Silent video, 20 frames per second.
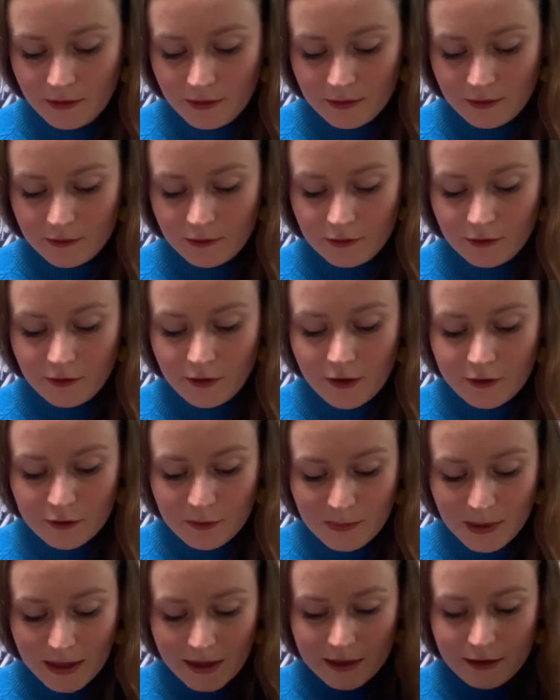So those are
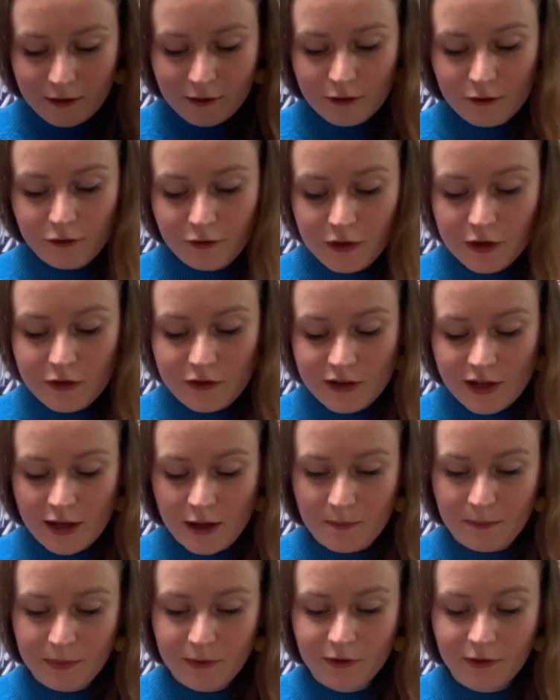my few
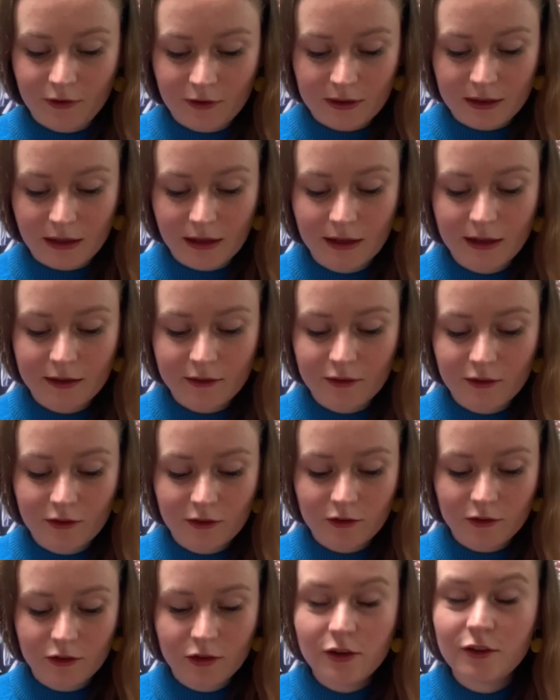tips. It's
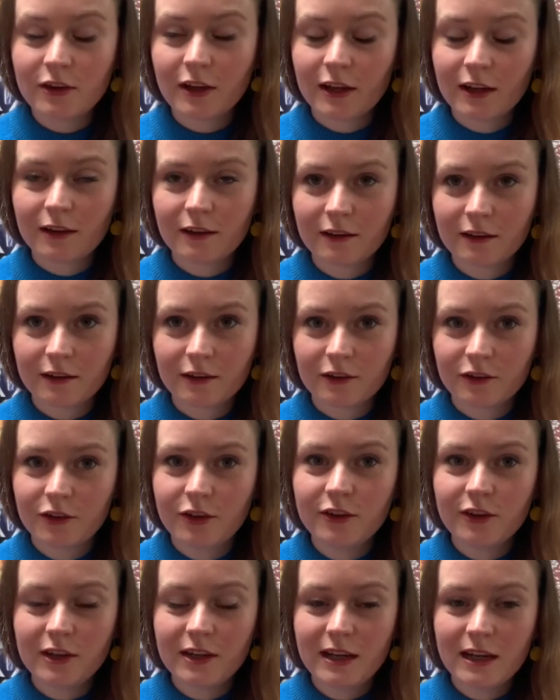choosing
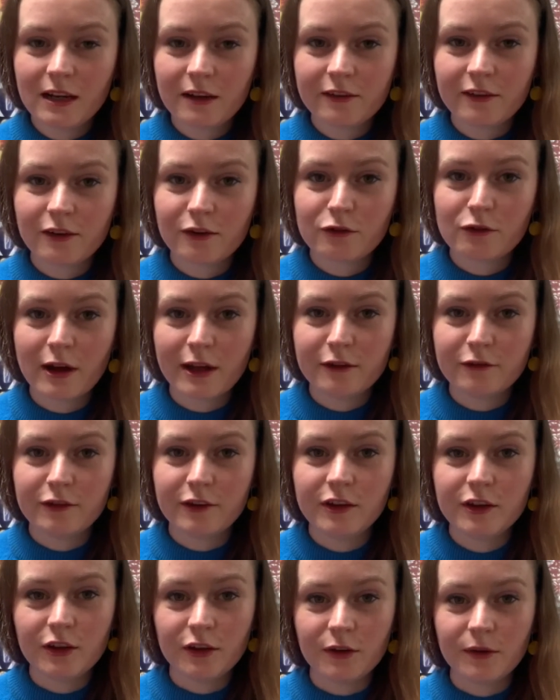needles that are right for
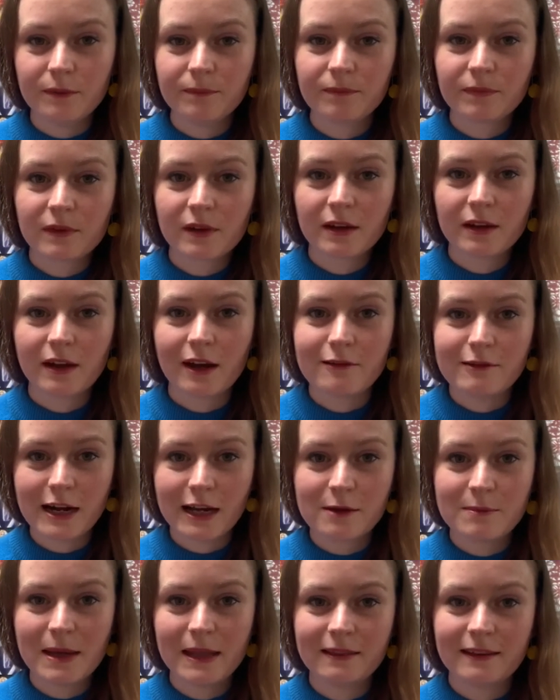you, and I
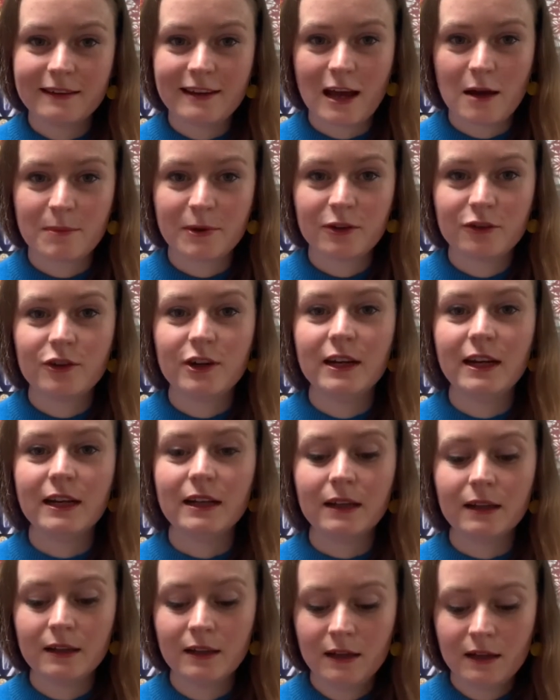recommend the tapestry
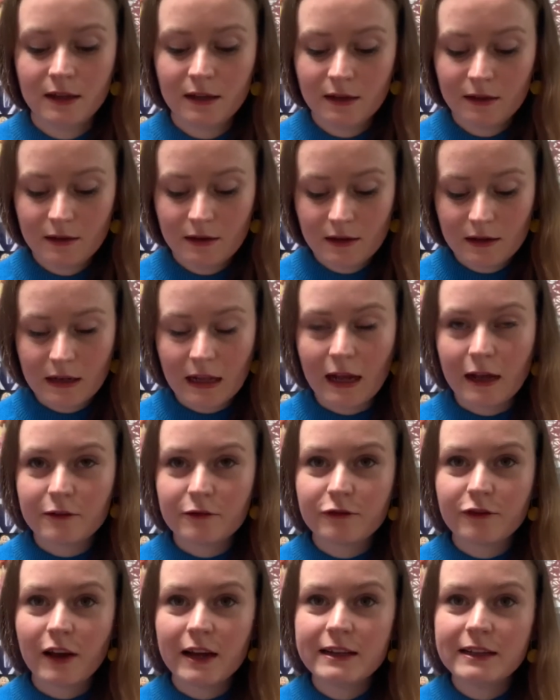needle, and
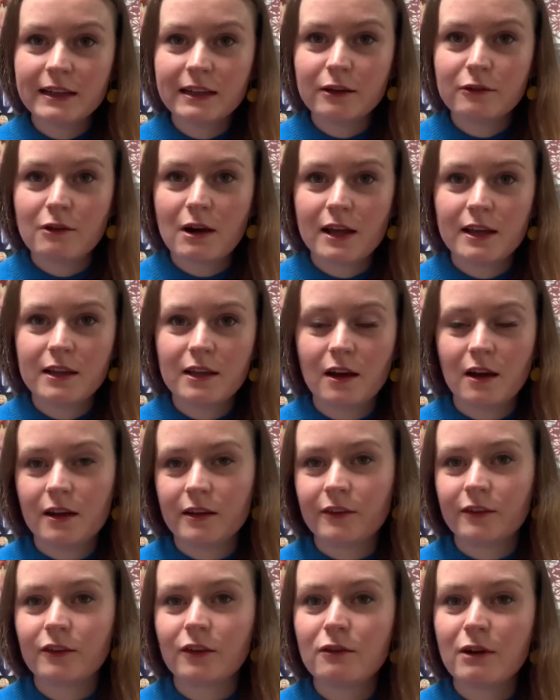finding the right
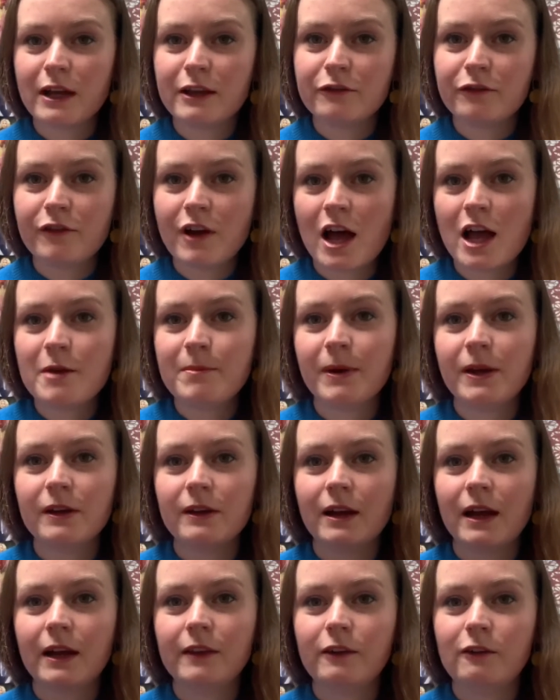yarns, the right fibre
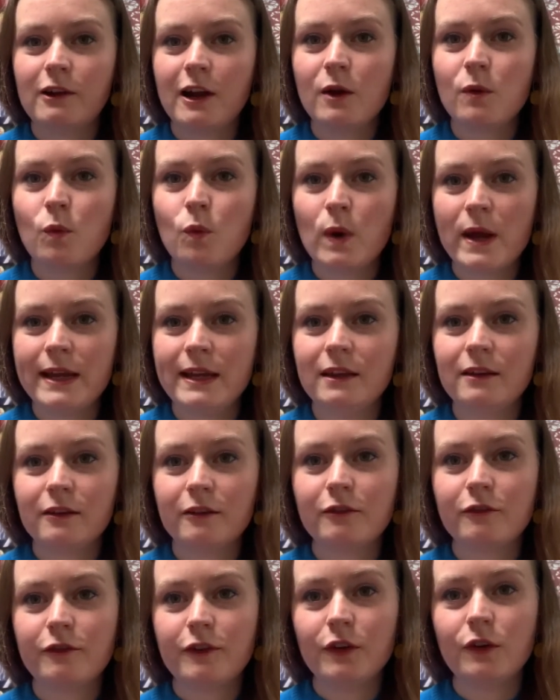and the right weight
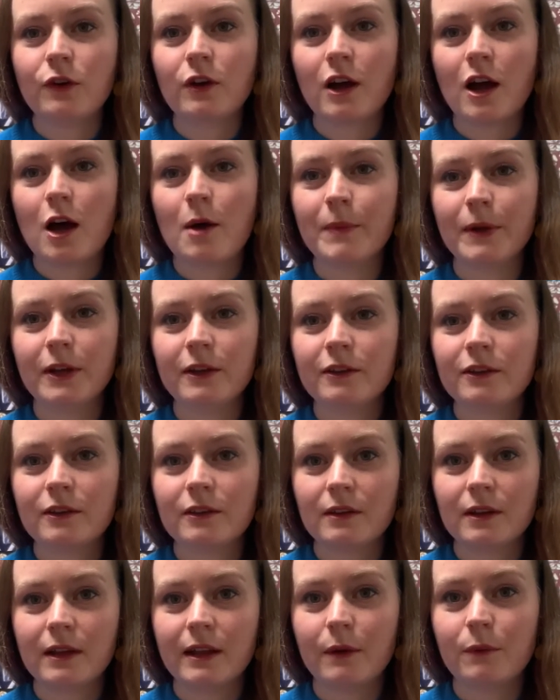for your garment.
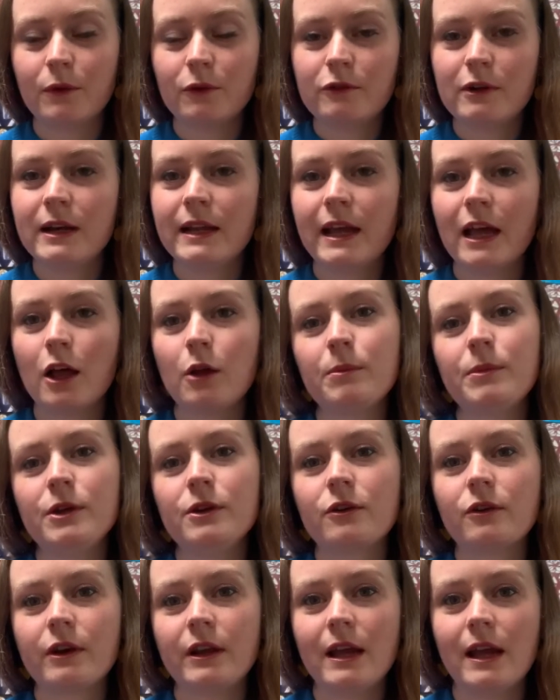That will really help you
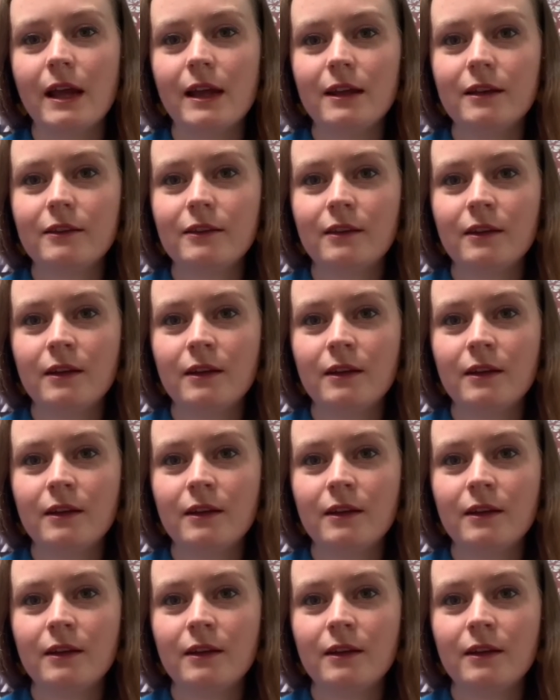create